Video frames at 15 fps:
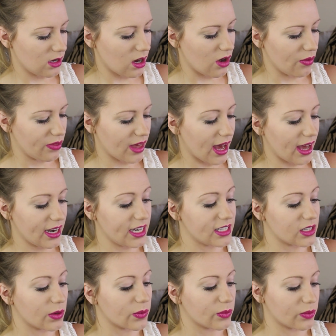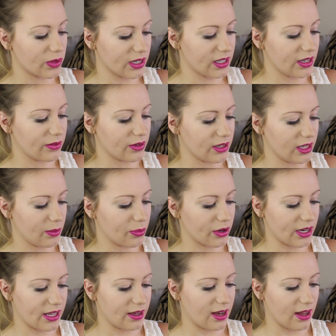Oh, that is a really, really
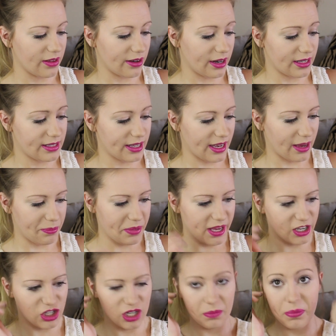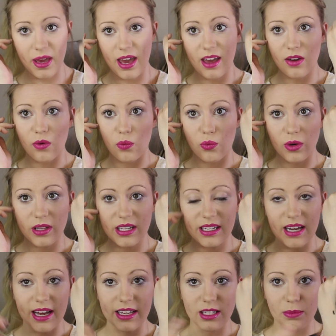pretty color. It's like a peachy pink, really
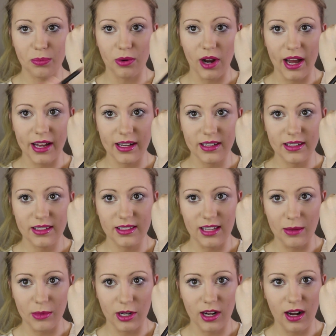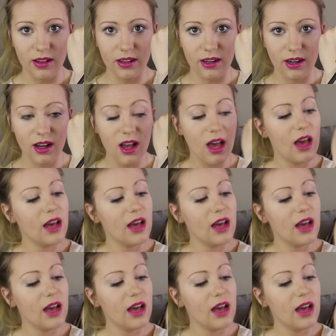nice, bright summer color.